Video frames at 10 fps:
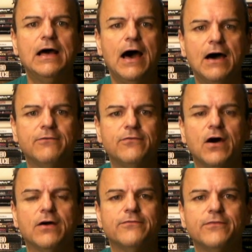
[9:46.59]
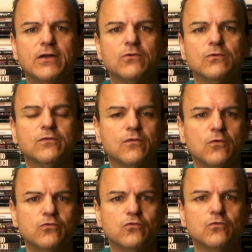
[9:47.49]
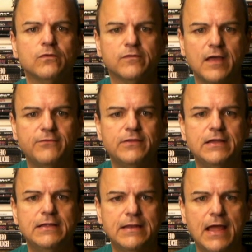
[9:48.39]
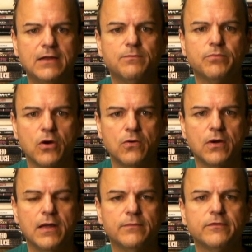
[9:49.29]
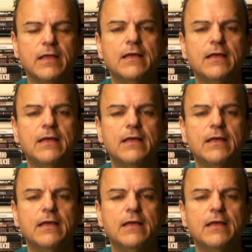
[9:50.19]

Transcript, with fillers: of our federal social safety net programs.